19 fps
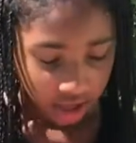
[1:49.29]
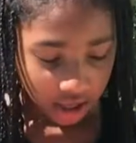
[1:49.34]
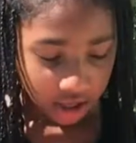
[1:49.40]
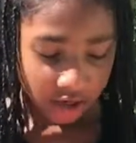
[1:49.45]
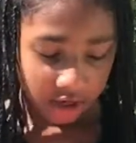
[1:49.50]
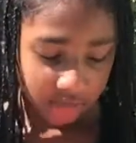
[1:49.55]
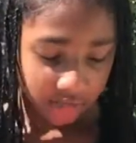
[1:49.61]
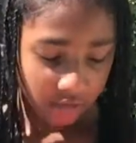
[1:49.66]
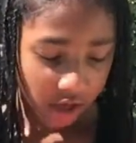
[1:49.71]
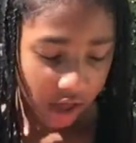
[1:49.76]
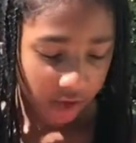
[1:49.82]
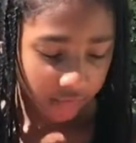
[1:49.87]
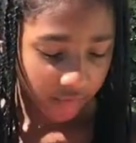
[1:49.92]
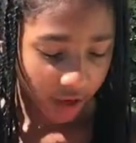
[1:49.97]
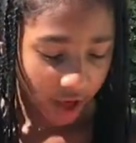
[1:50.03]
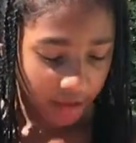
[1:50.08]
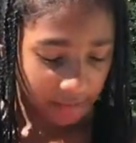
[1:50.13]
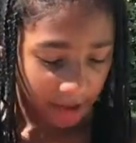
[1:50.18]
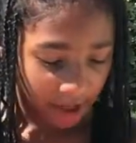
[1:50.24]
And if you have
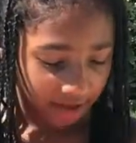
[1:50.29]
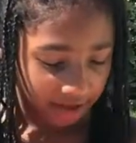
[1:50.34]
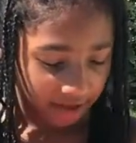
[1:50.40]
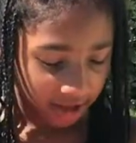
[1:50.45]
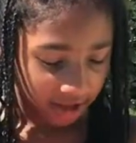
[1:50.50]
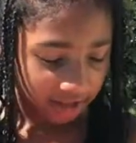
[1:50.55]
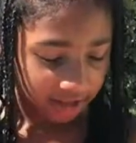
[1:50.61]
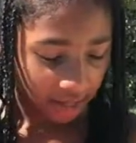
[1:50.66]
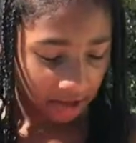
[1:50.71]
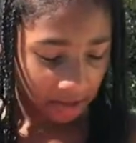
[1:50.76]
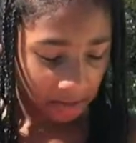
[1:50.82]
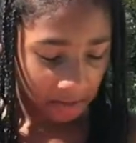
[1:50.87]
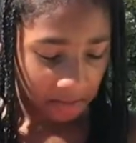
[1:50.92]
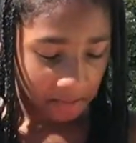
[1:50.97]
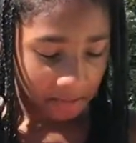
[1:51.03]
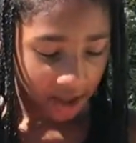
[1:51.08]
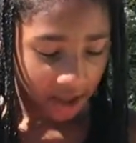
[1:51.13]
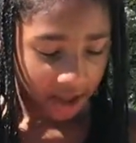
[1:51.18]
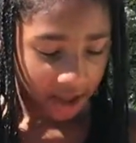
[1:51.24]
an iPad case like
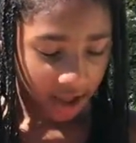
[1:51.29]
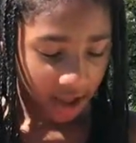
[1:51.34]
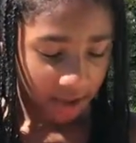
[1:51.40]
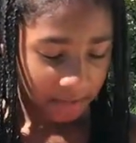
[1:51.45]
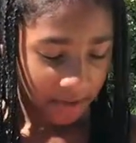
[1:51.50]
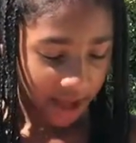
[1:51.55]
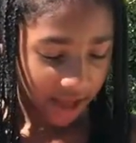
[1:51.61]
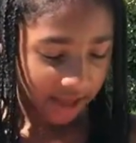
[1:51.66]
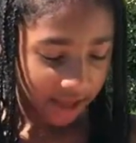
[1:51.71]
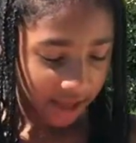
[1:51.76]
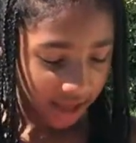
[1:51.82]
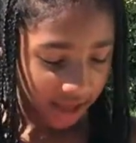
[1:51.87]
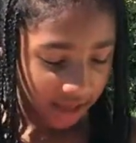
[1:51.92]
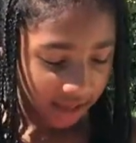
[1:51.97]
my iPad